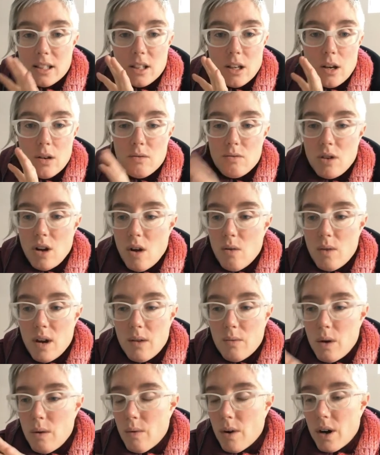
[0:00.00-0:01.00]
And so
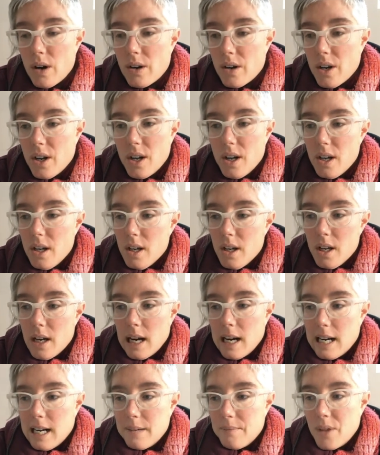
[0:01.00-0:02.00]
we weren't,
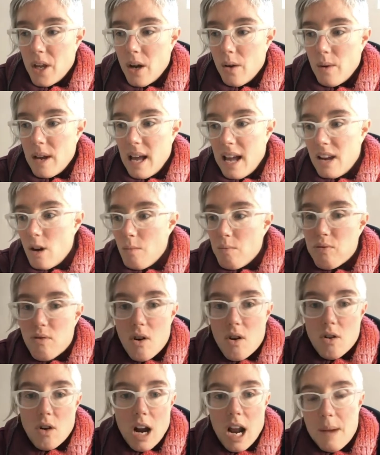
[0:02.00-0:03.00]
we had no
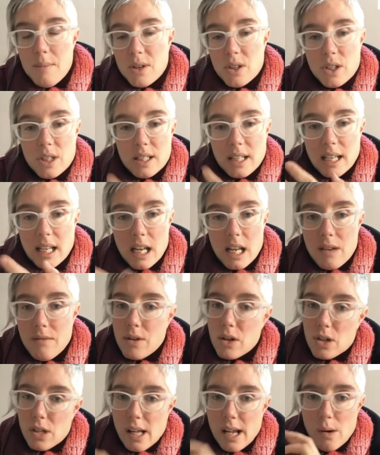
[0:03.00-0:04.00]
program. It was just like
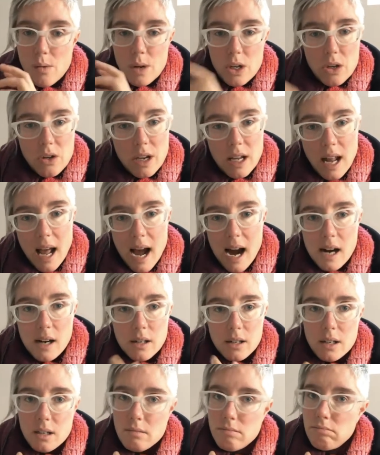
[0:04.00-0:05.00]
individually, like, when you get
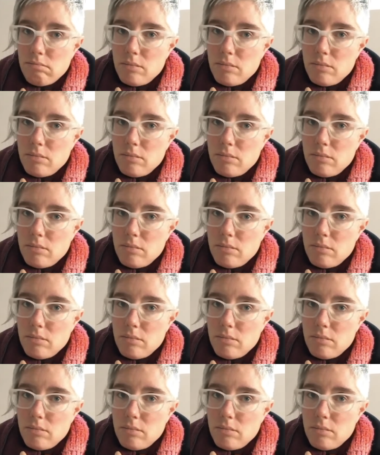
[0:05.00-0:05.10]
out,